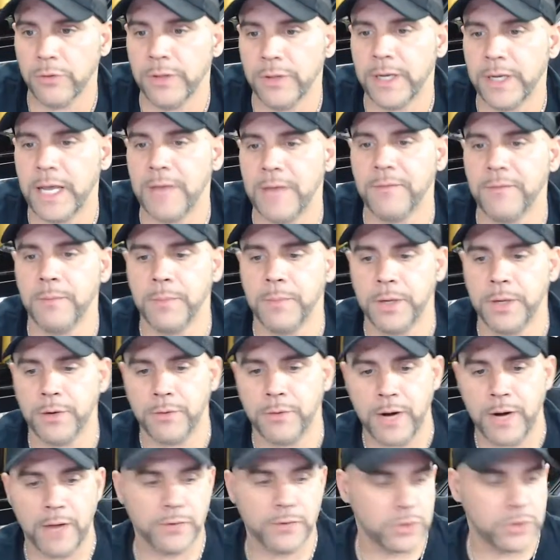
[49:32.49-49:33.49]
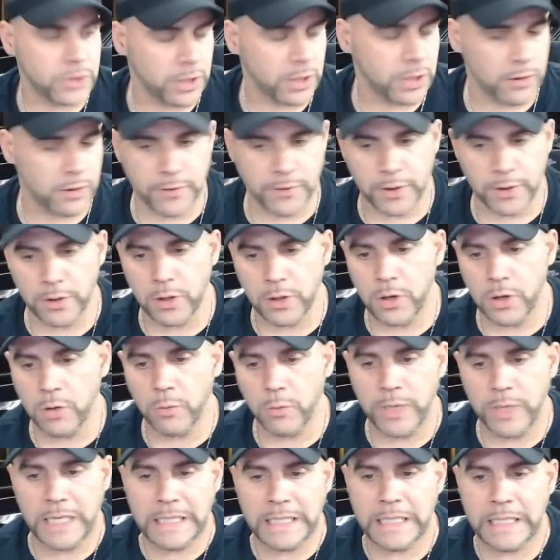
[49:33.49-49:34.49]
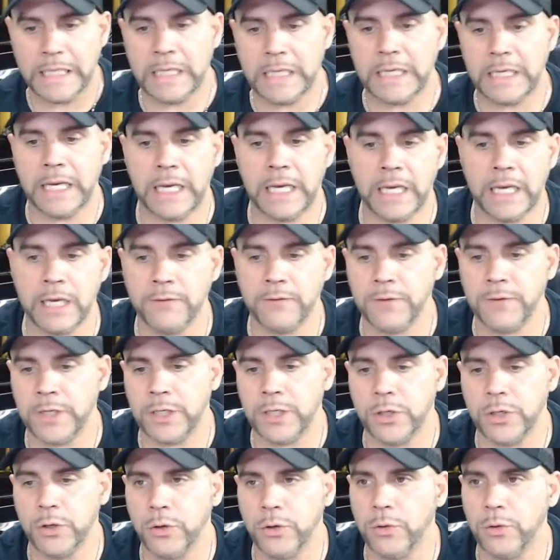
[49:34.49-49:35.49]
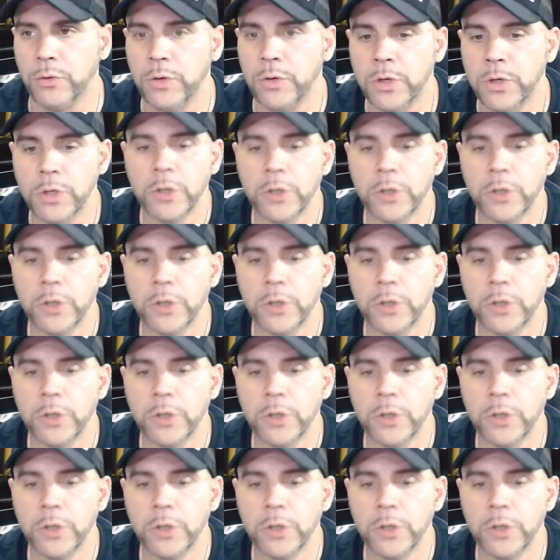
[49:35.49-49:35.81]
that haven't been around the channel very long, we did a video